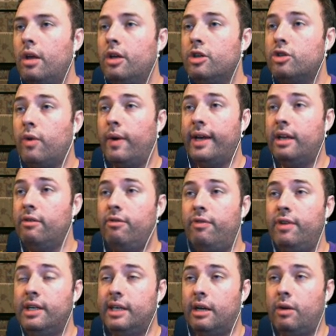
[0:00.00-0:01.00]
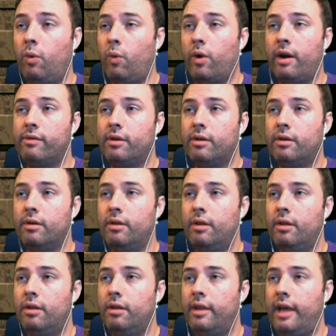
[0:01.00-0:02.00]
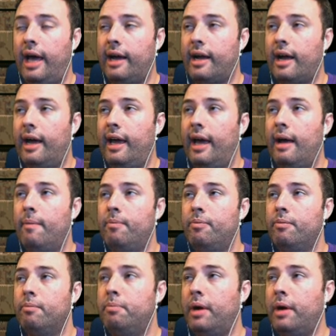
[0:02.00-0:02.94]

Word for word: So I can visit wherever the heck I am,